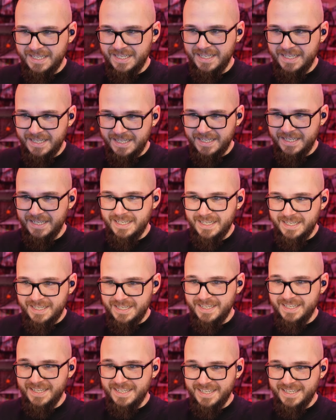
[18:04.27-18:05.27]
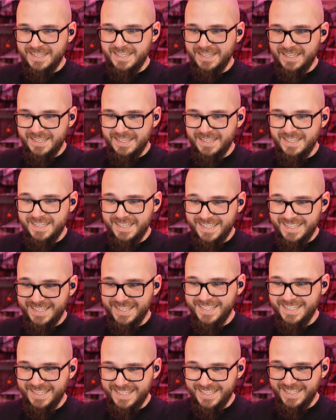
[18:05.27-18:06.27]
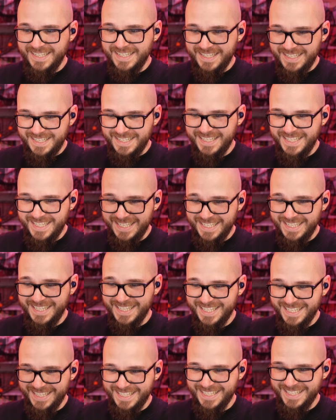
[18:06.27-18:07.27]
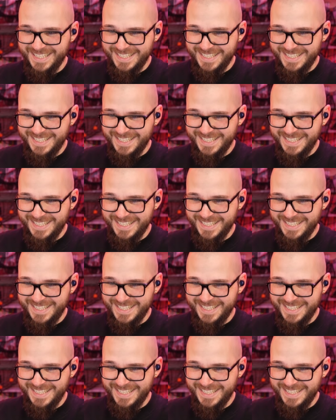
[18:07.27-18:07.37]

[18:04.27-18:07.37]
Nobody speaks.